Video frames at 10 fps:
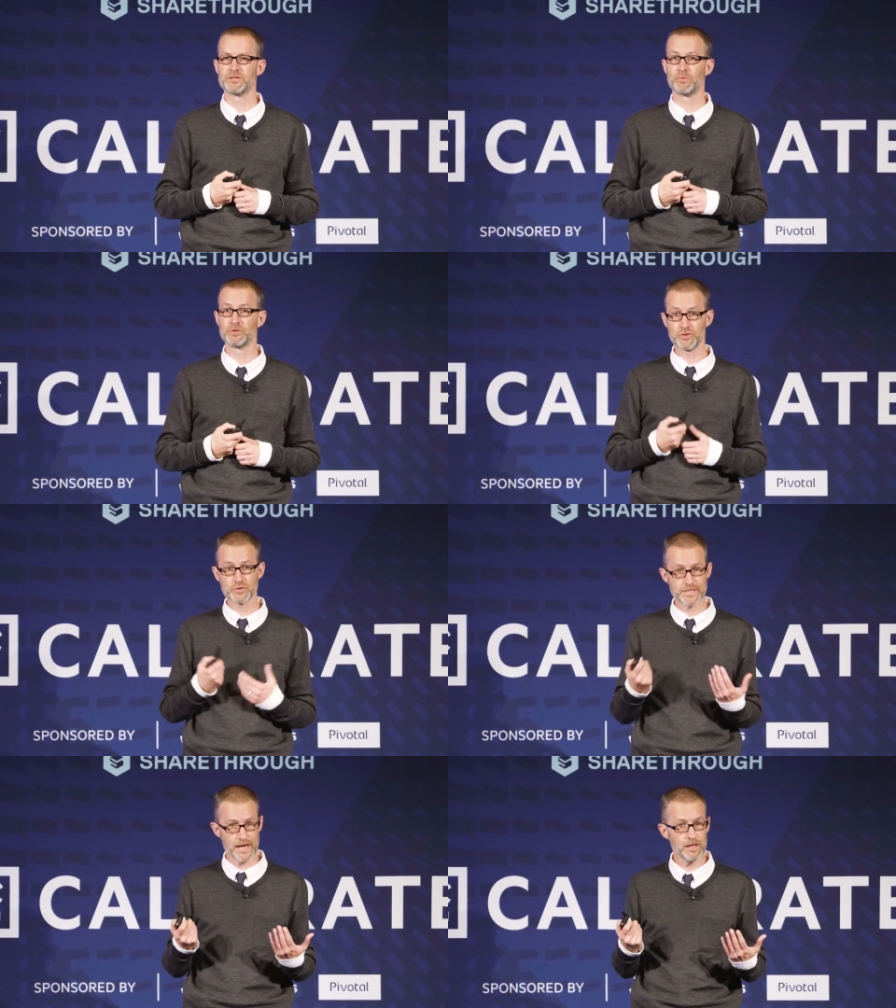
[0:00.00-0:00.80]
She said, well, did
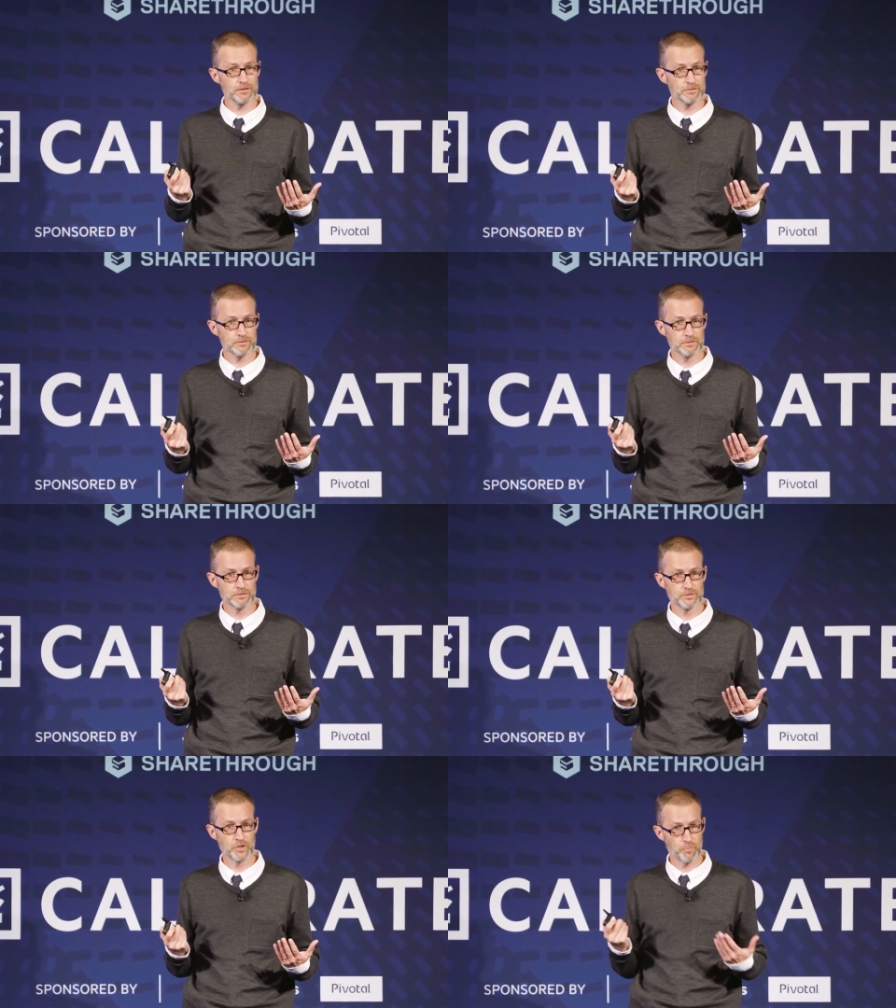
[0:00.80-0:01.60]
you tell
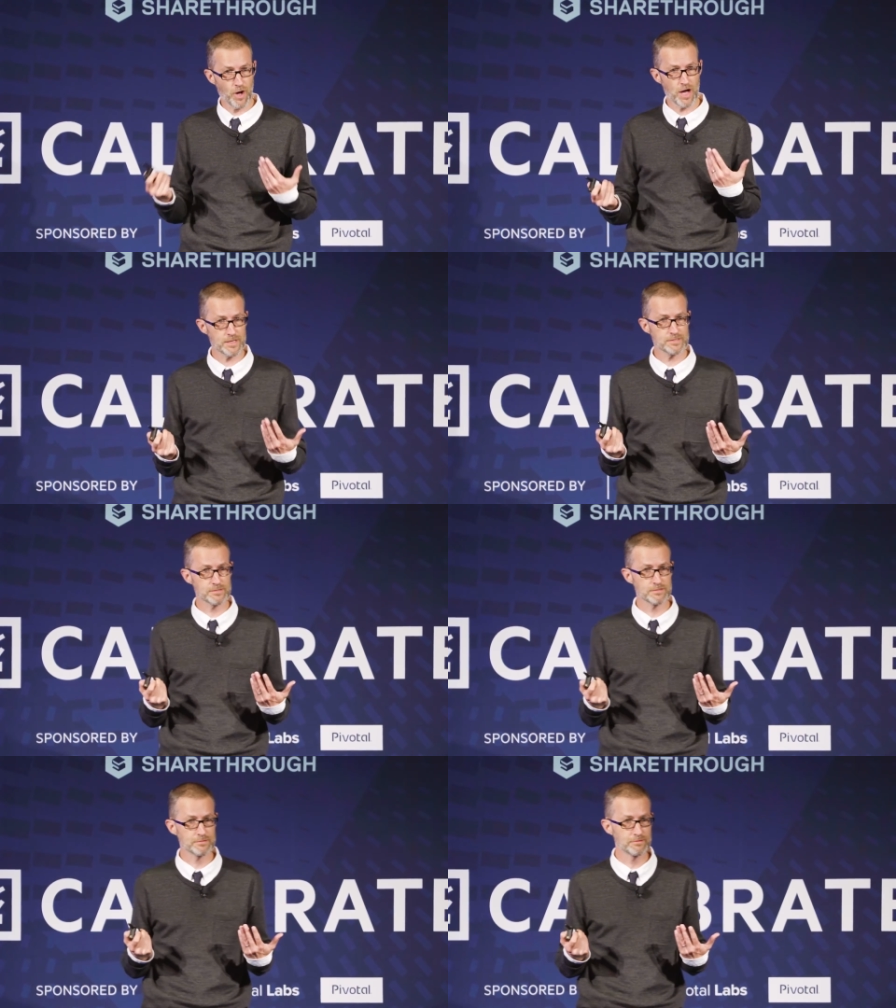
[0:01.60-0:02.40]
your
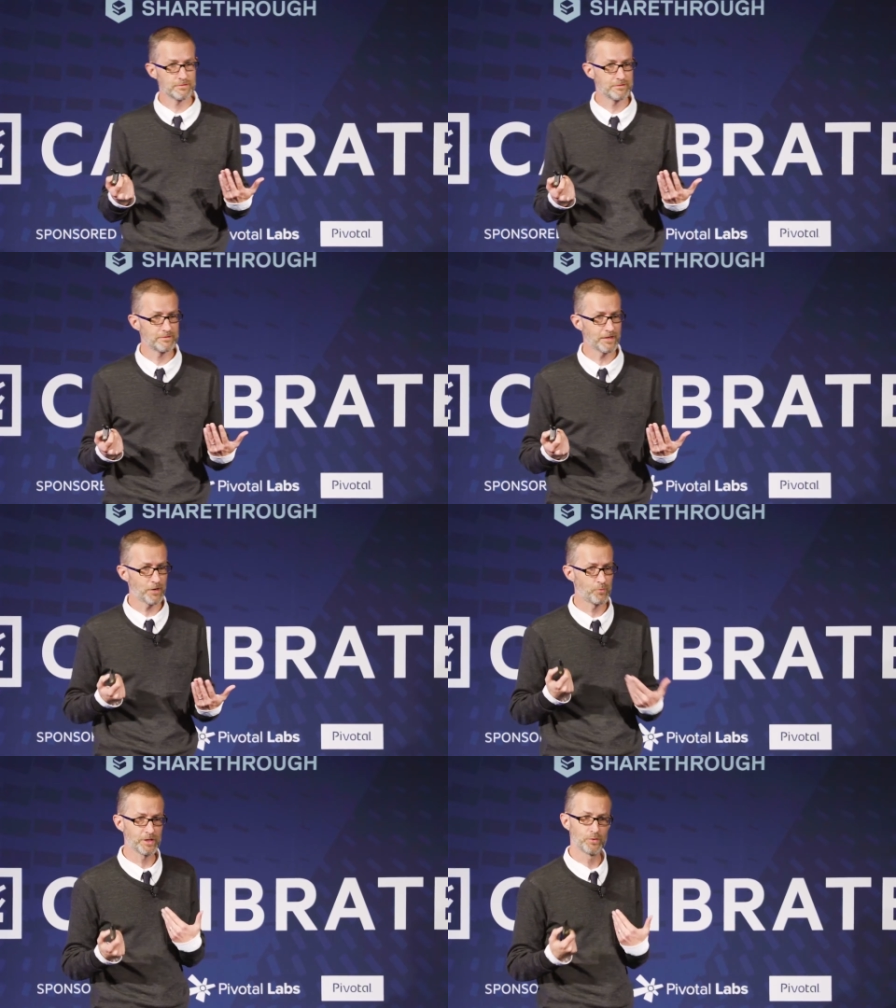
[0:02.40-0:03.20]
boss
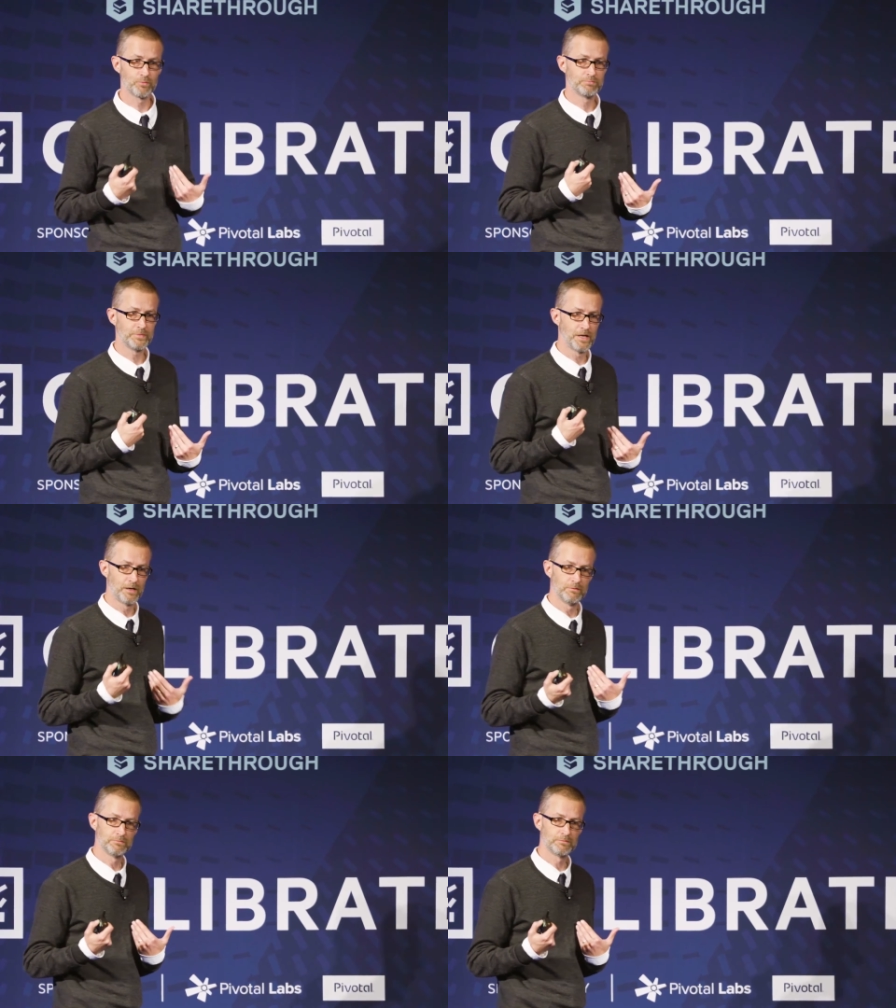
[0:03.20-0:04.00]
that I really, you
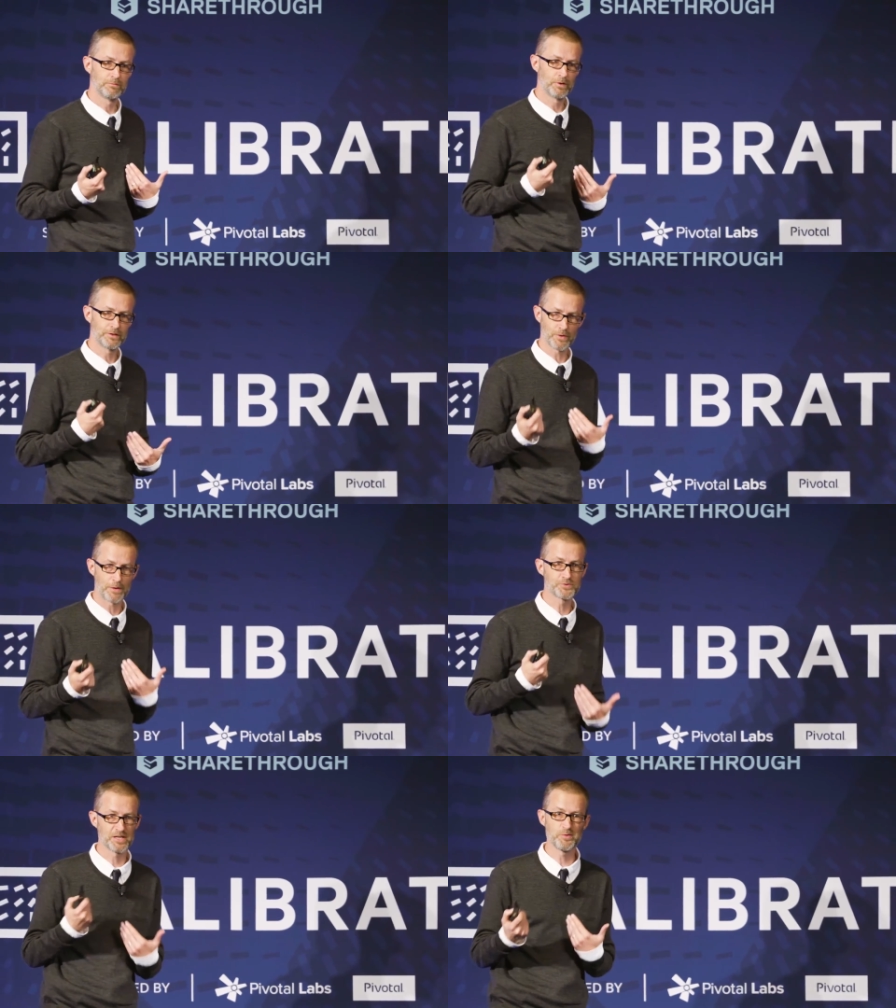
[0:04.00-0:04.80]
know, want,
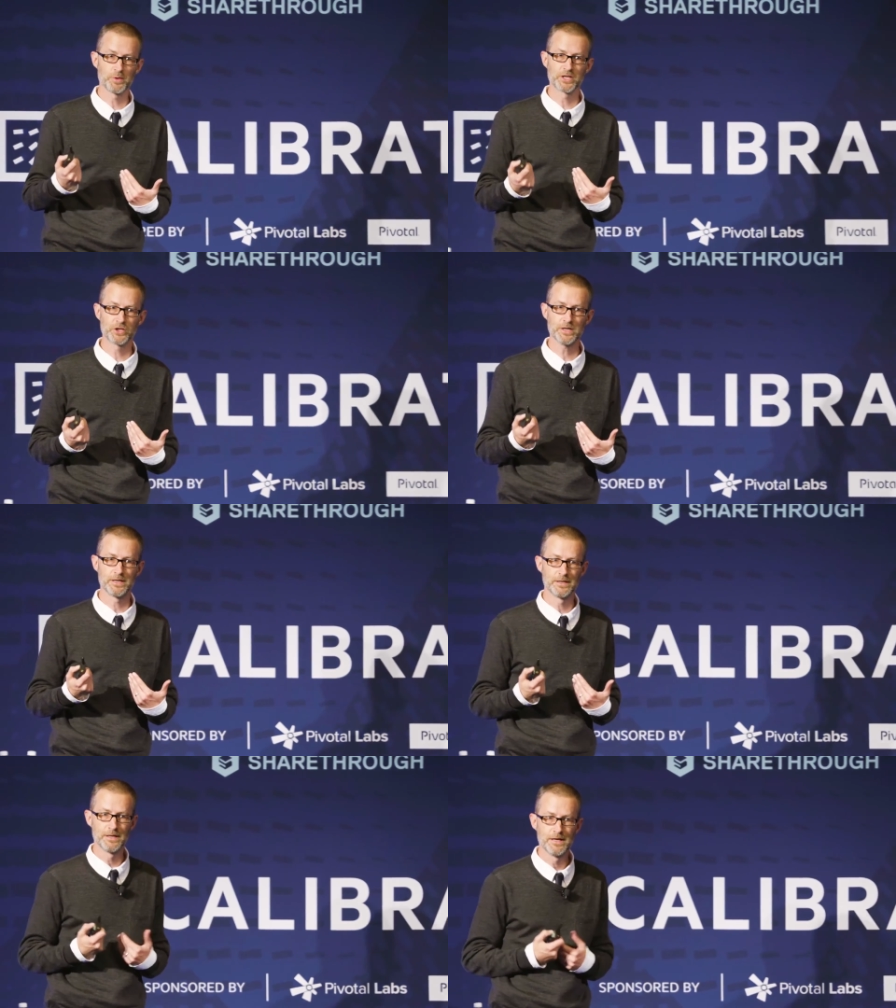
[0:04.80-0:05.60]
I was going to be really
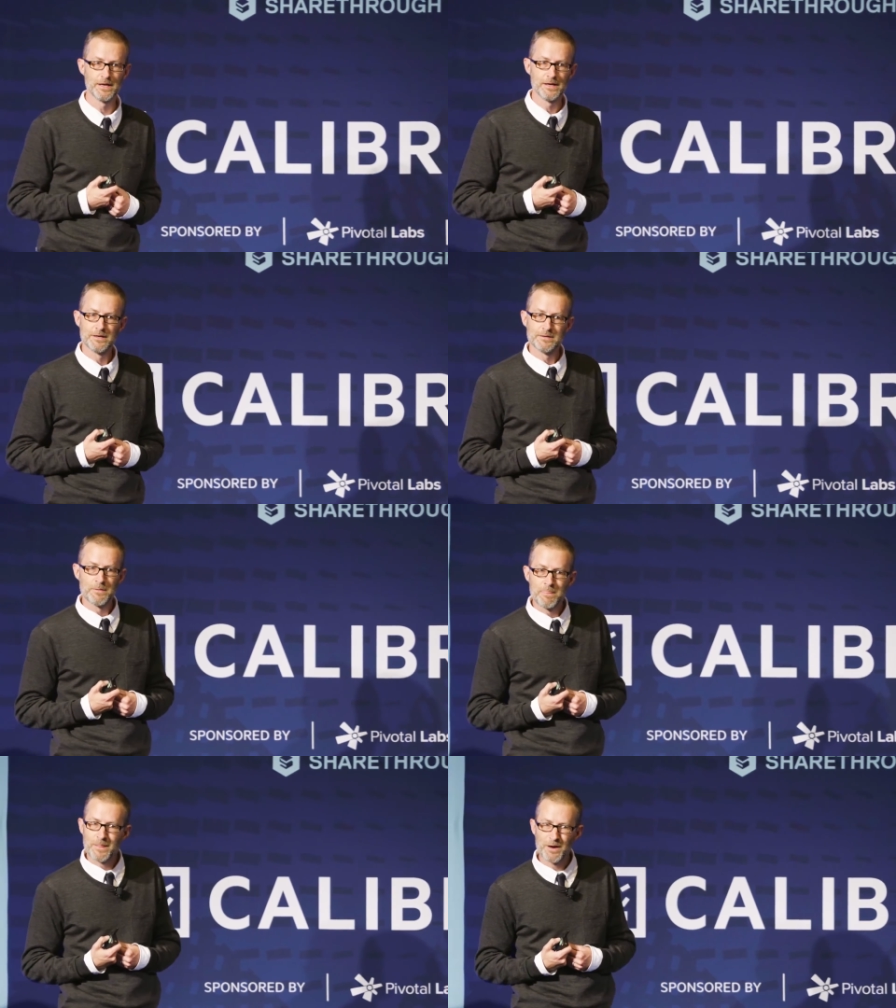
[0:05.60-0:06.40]
good.
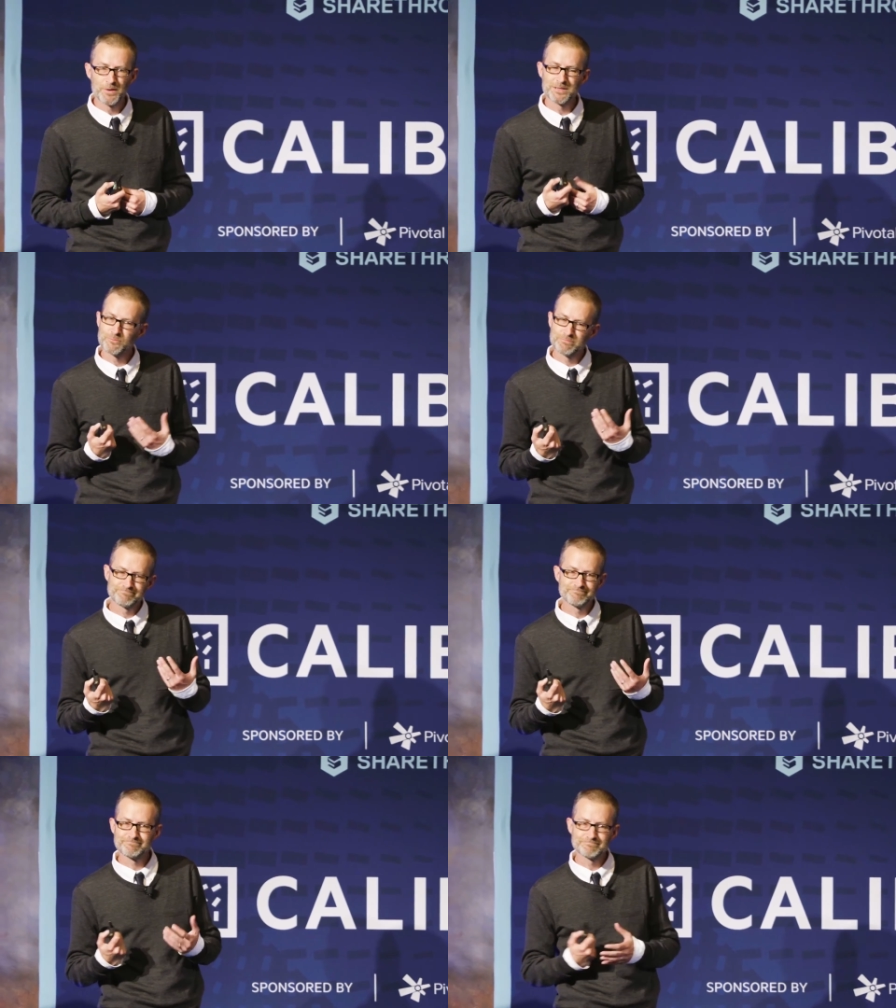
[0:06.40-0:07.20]
I went,
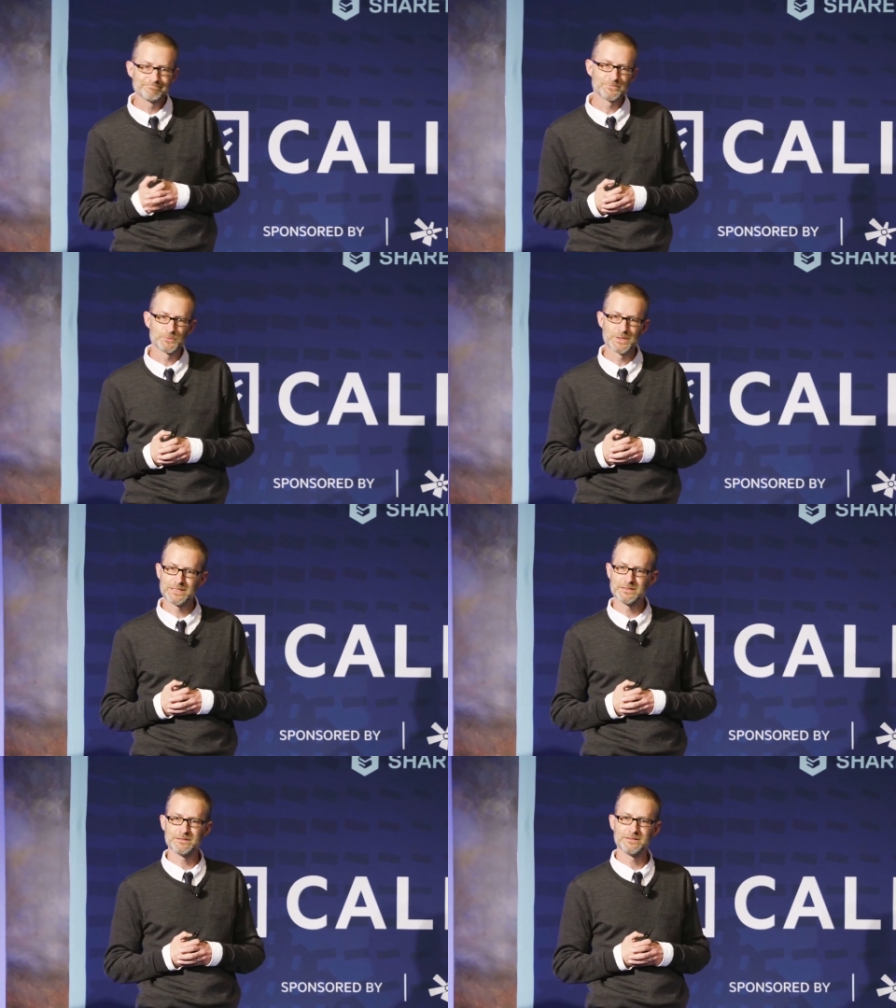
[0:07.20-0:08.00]

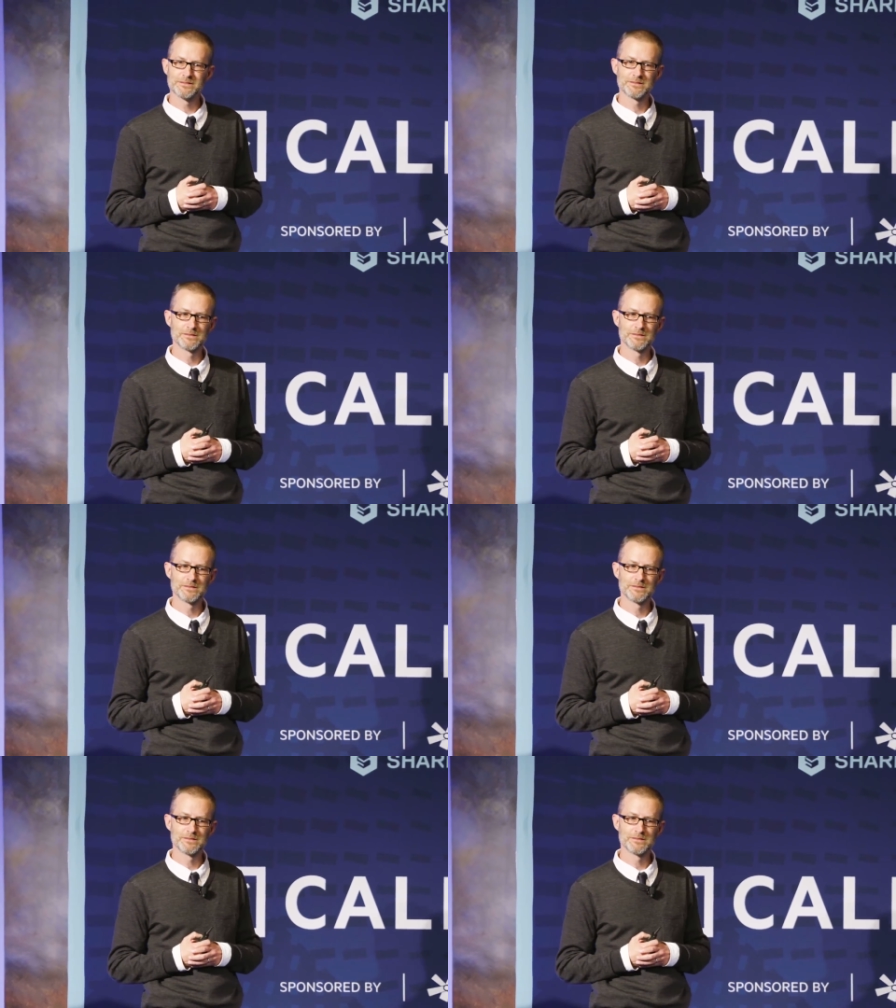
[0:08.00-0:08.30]
well.